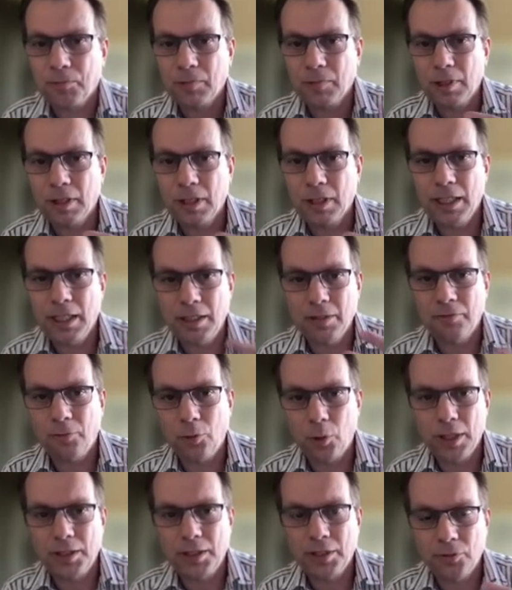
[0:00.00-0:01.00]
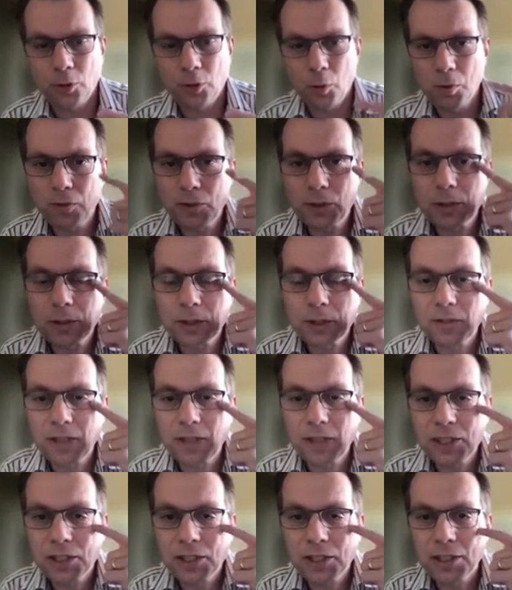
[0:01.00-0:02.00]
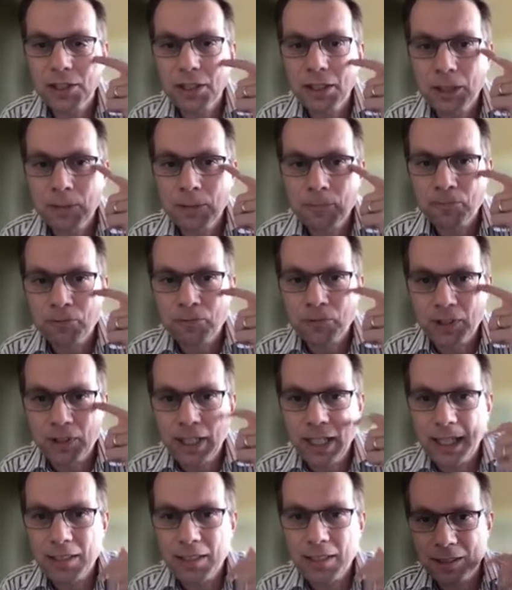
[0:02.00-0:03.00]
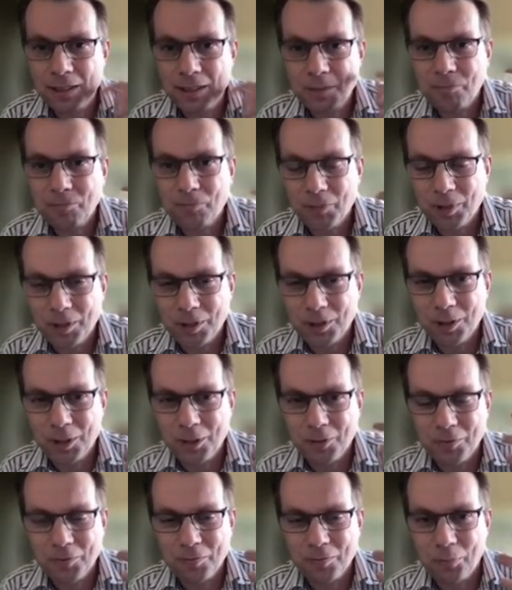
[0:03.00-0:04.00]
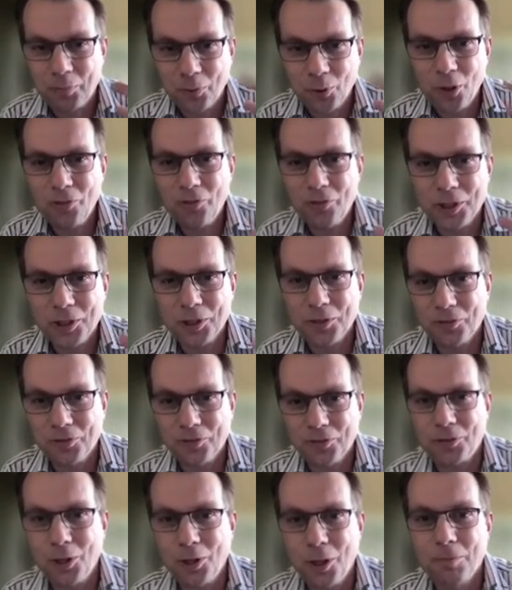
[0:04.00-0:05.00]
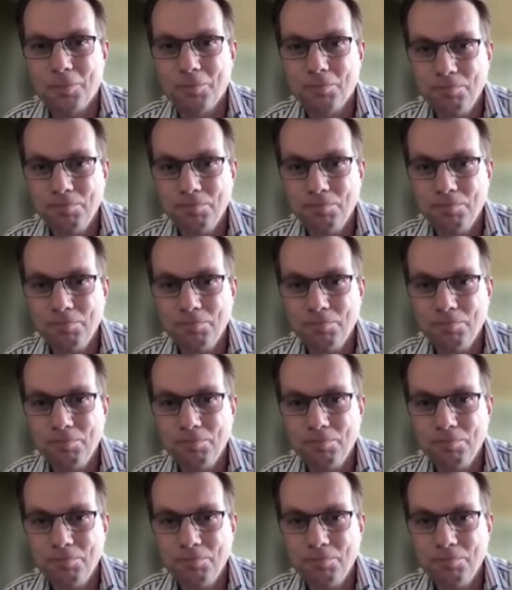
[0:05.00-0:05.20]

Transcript: it's a, for, it's a form of conservation that sort of profits from